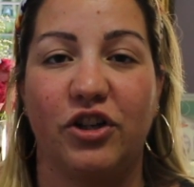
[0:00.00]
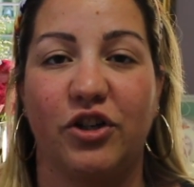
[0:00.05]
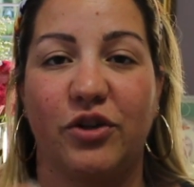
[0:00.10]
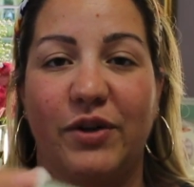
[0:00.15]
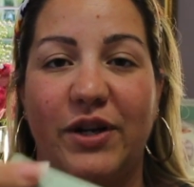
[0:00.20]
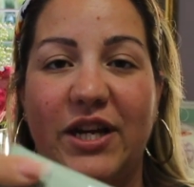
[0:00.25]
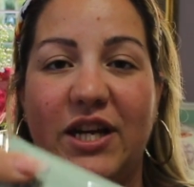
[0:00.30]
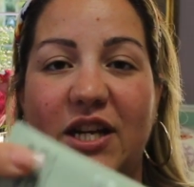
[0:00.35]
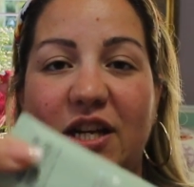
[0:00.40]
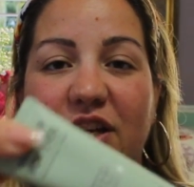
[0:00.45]

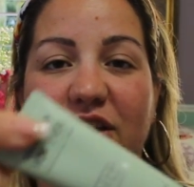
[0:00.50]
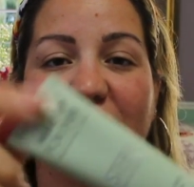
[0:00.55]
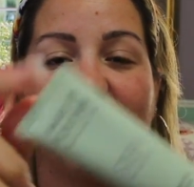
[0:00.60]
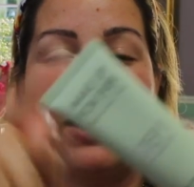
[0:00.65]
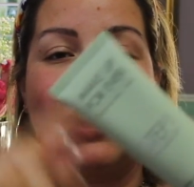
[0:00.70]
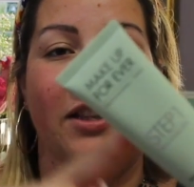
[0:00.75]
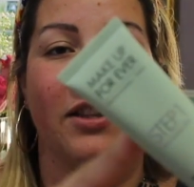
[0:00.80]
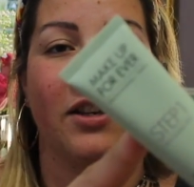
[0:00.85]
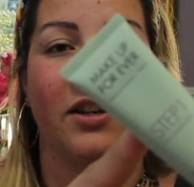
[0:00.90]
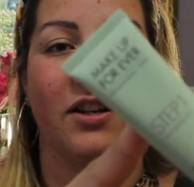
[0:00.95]
green
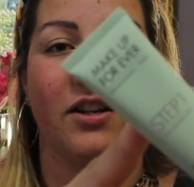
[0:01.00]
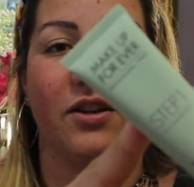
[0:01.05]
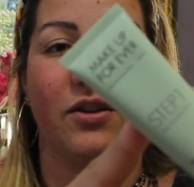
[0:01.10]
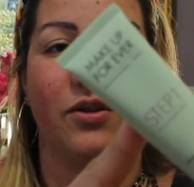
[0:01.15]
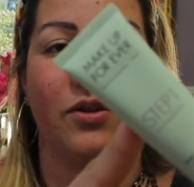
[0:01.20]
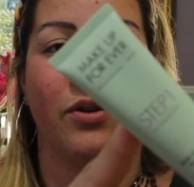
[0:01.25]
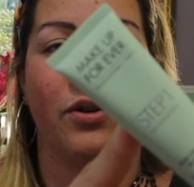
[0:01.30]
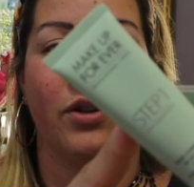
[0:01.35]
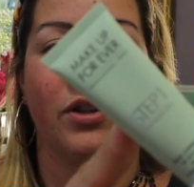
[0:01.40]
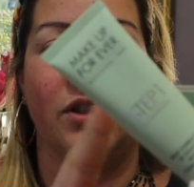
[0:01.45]
corrector
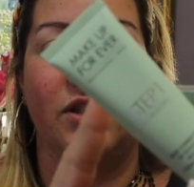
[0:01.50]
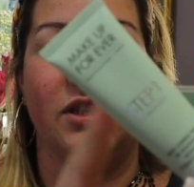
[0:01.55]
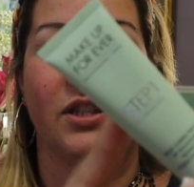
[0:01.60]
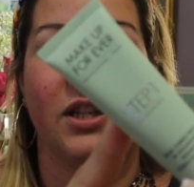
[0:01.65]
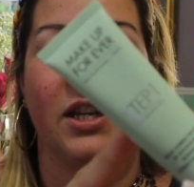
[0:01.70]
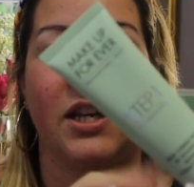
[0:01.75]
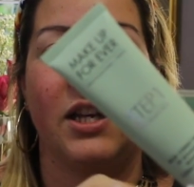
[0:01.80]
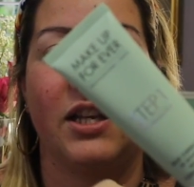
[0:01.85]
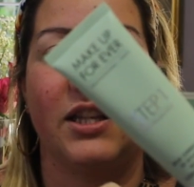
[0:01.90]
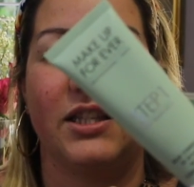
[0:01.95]

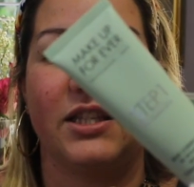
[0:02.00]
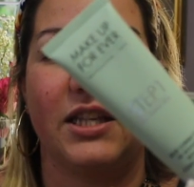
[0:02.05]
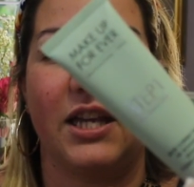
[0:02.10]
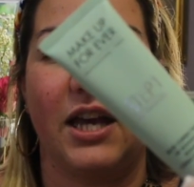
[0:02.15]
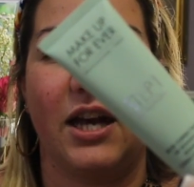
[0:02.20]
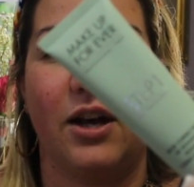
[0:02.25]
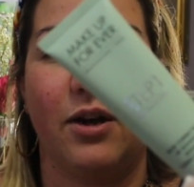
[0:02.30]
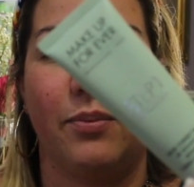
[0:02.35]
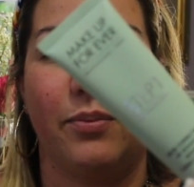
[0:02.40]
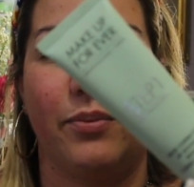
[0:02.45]
to
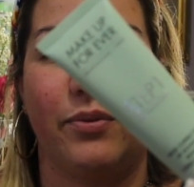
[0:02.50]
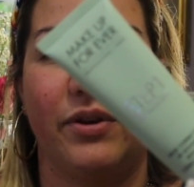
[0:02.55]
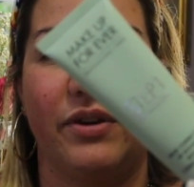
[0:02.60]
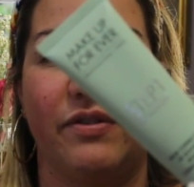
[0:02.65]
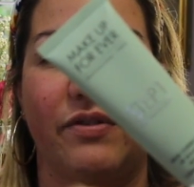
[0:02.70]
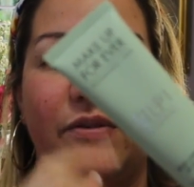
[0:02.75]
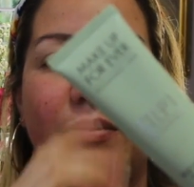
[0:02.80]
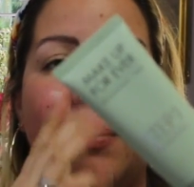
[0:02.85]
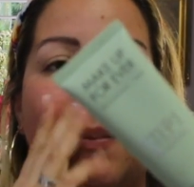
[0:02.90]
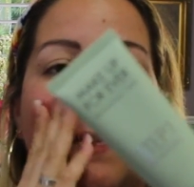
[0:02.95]
help
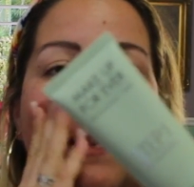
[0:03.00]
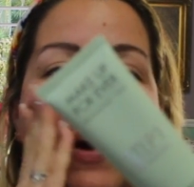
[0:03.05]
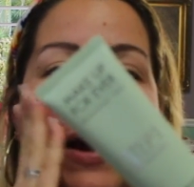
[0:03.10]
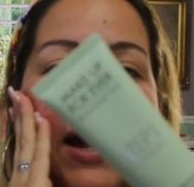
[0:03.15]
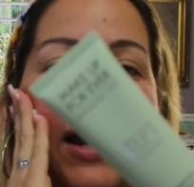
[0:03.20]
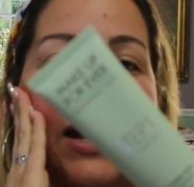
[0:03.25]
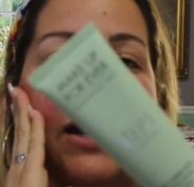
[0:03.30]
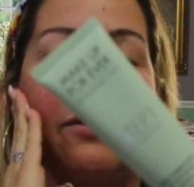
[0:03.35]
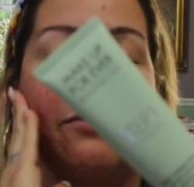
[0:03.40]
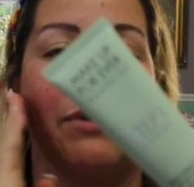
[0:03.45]
with
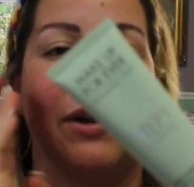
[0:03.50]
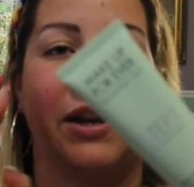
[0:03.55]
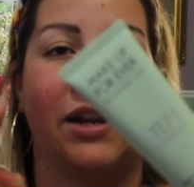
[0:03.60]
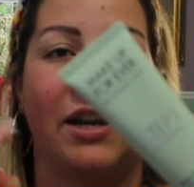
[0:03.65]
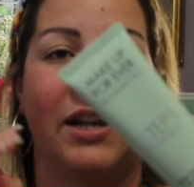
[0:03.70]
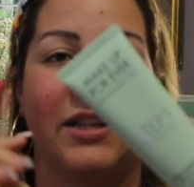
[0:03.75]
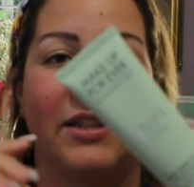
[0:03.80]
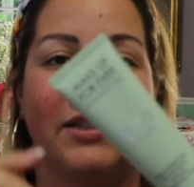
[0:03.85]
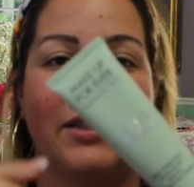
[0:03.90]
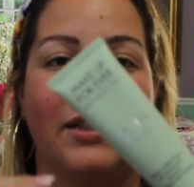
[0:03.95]
my
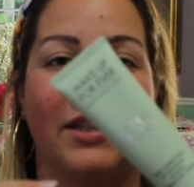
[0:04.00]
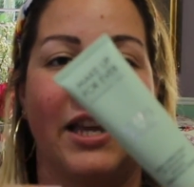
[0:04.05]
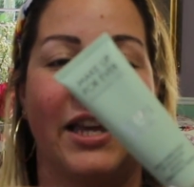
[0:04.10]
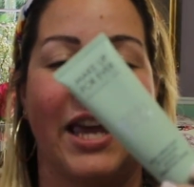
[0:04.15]
redness.